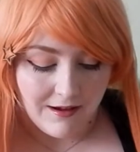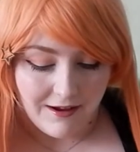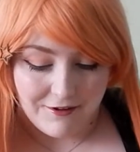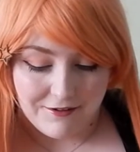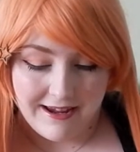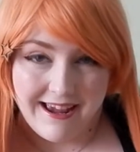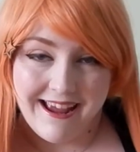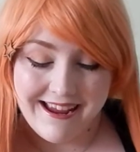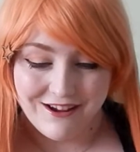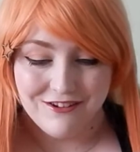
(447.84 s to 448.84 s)

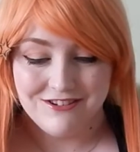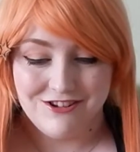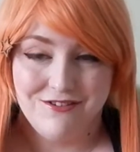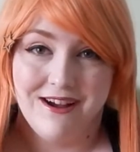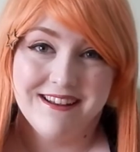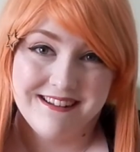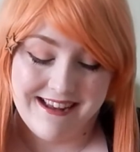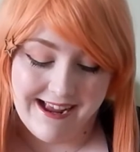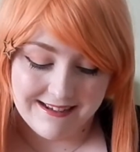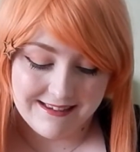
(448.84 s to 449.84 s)
Okay, on to our
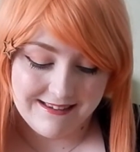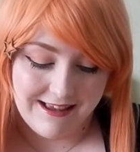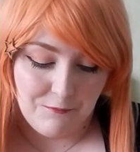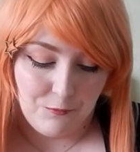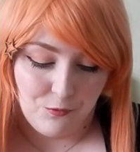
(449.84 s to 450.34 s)
next scent.